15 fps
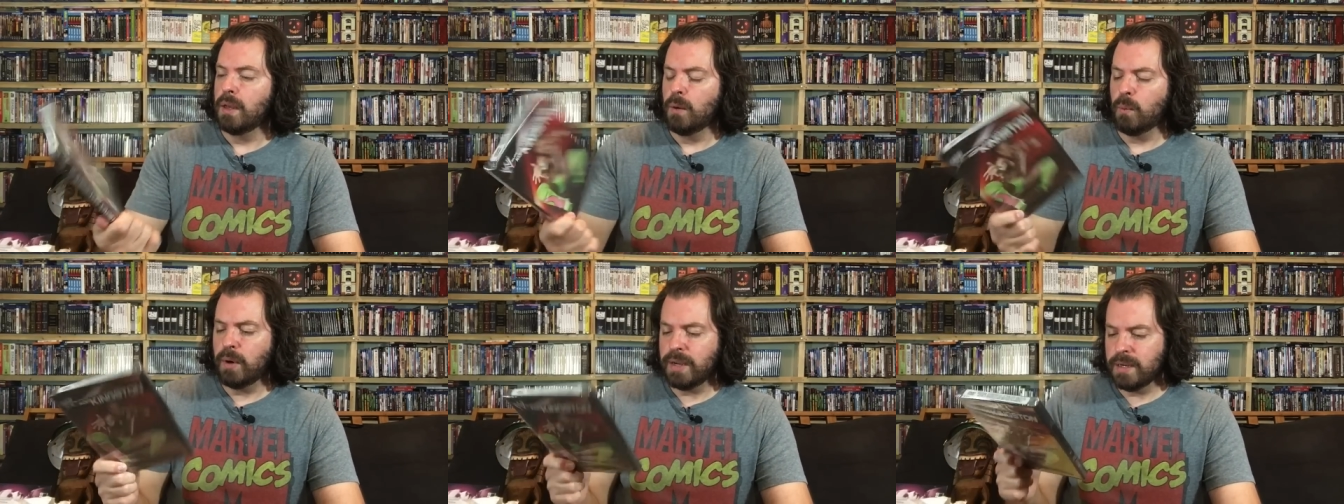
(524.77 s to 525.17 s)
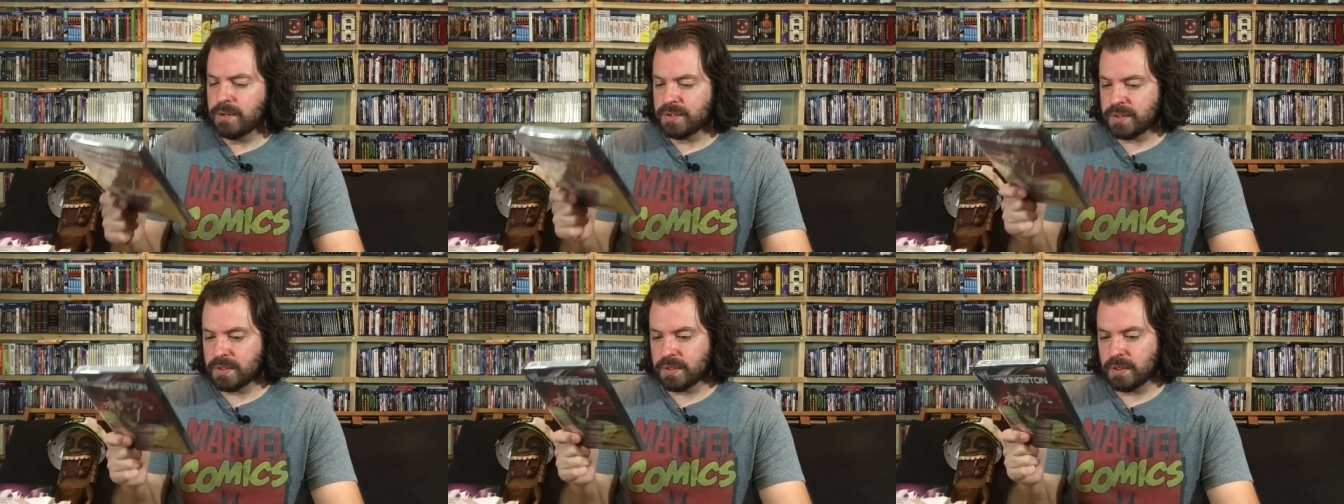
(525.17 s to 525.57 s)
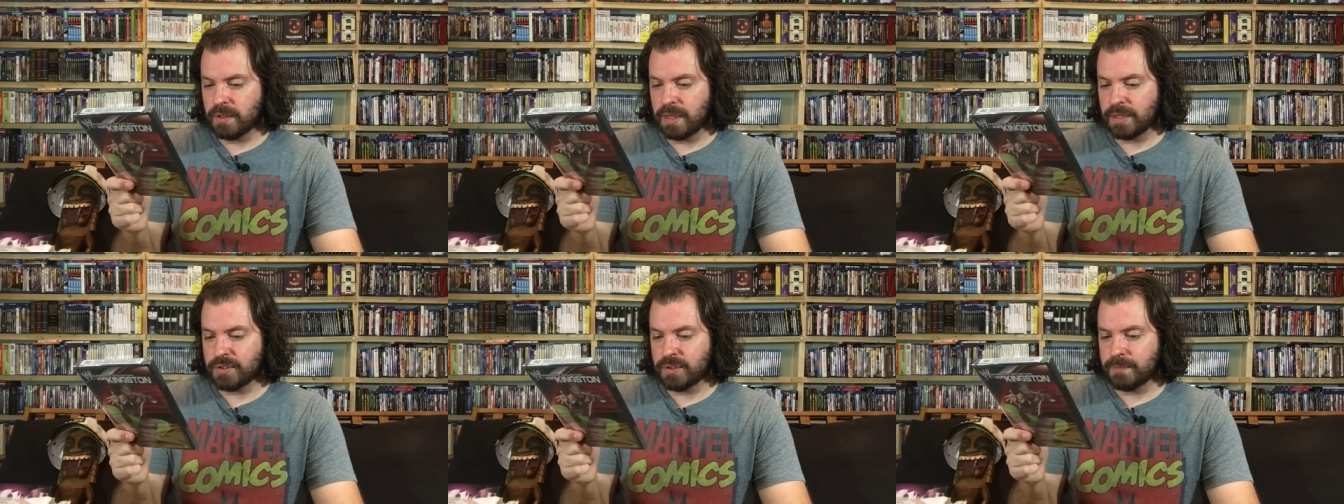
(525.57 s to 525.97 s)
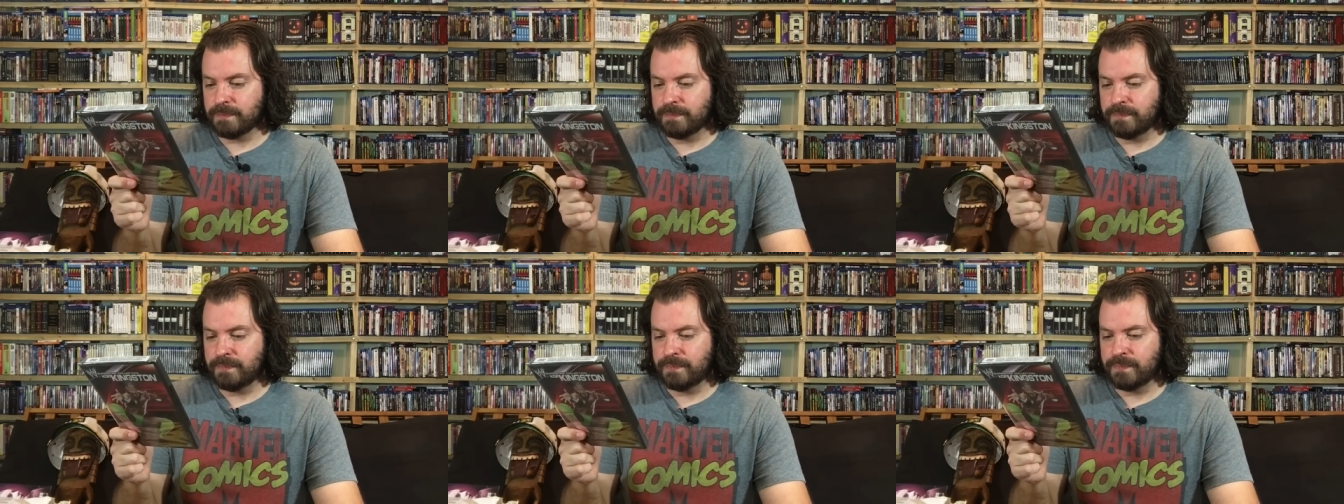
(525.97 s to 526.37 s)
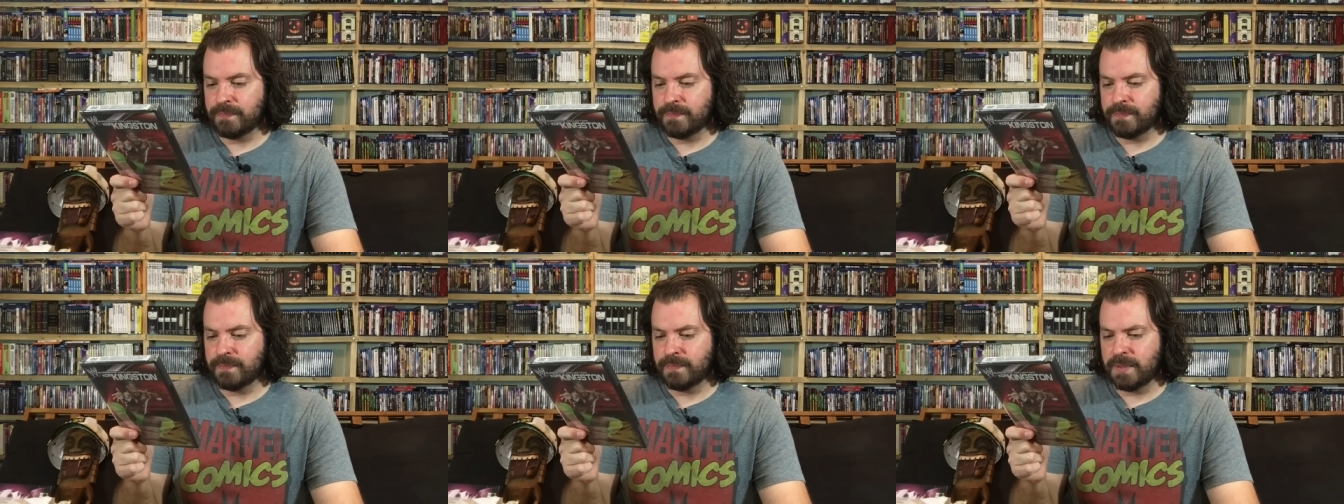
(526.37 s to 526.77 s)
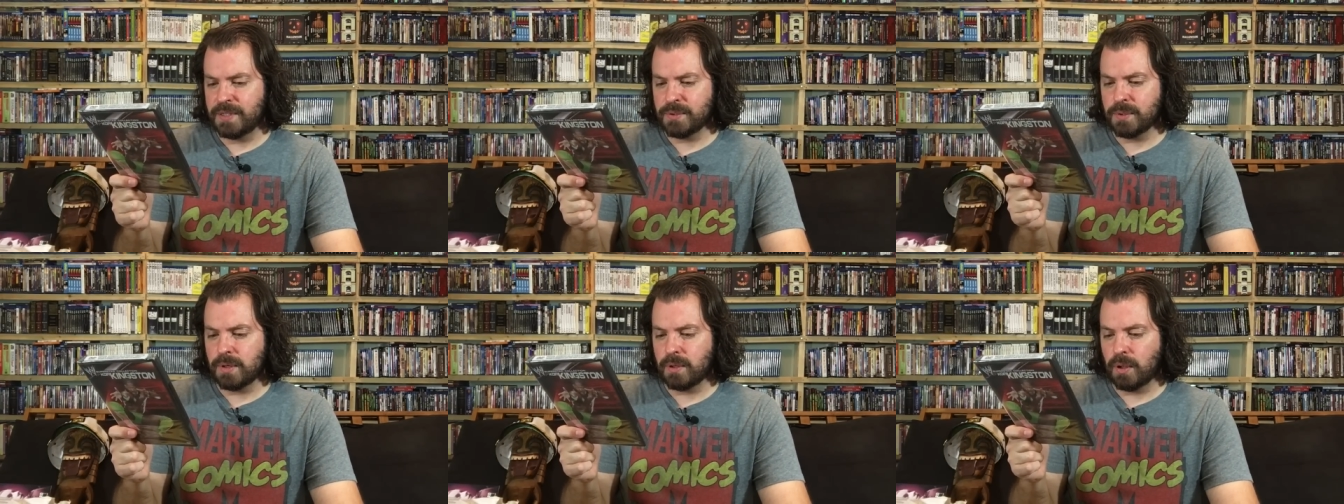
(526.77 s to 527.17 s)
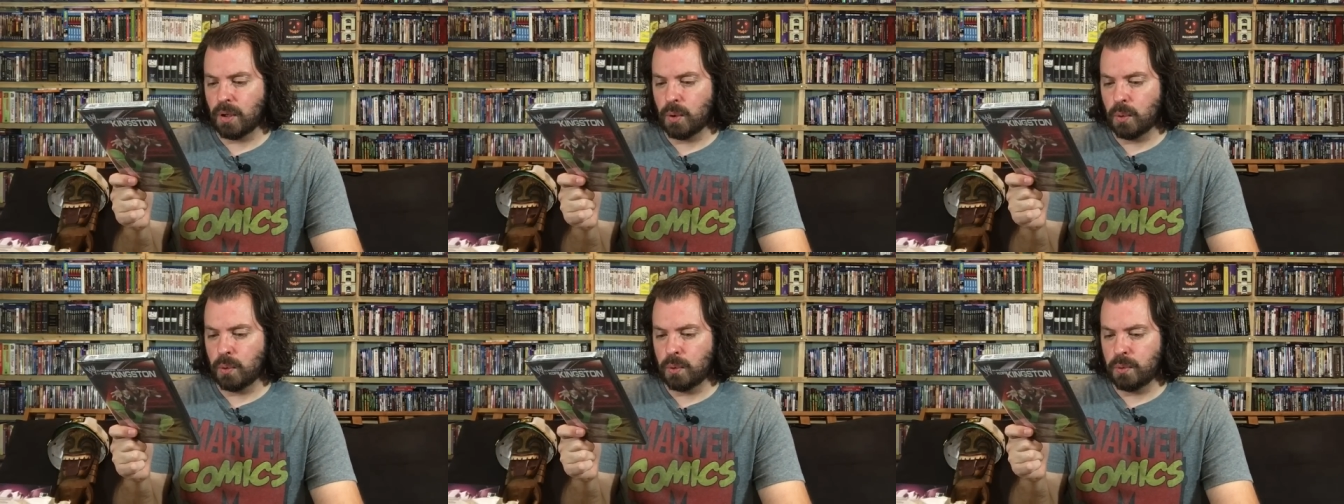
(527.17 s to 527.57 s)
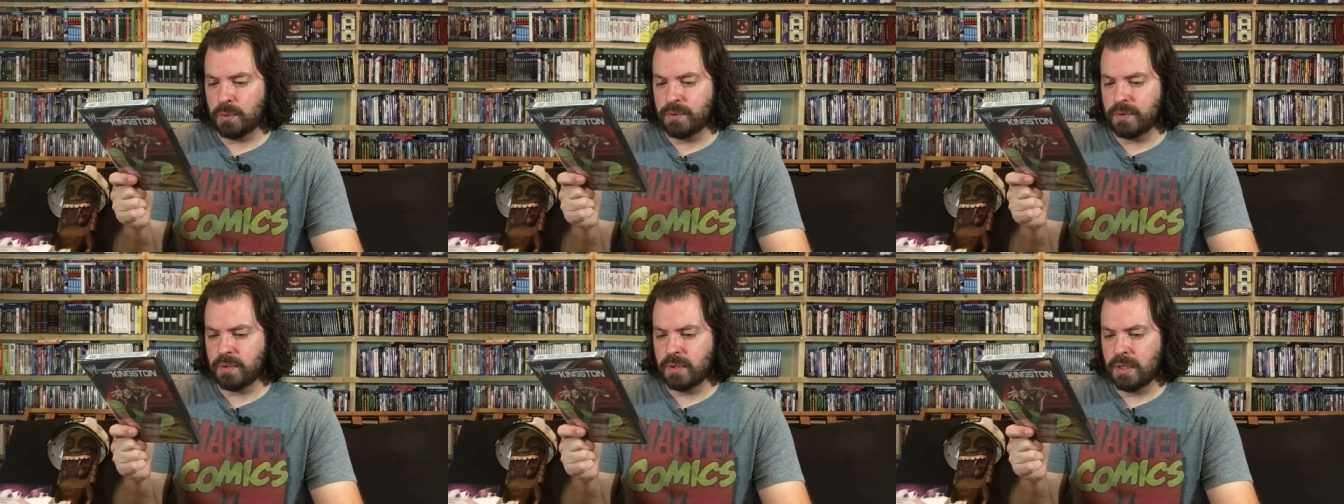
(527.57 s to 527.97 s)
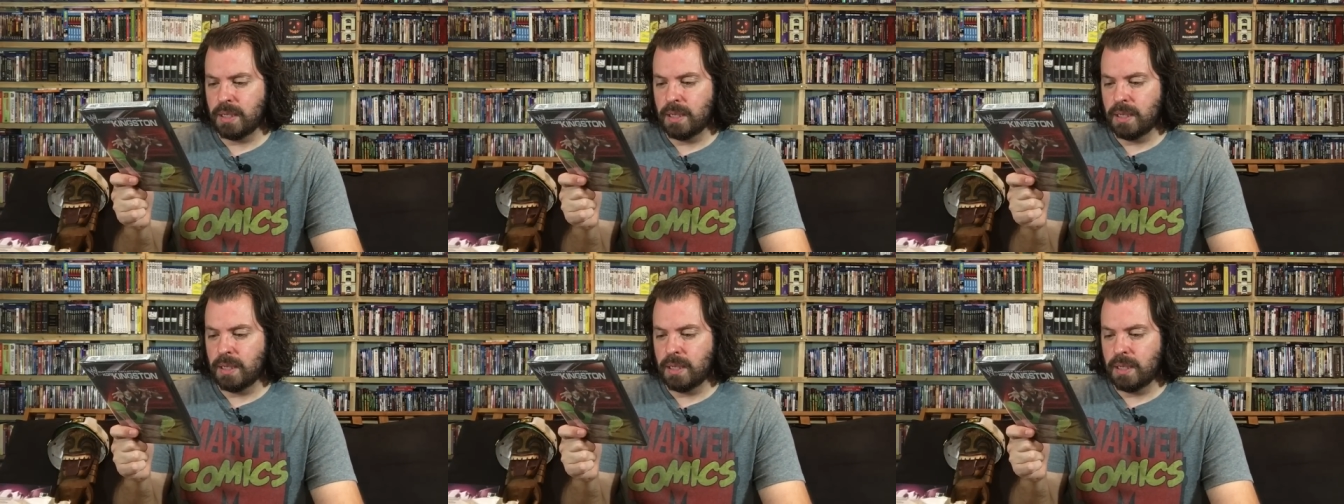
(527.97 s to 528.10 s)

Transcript: What year is this collection? These are all old...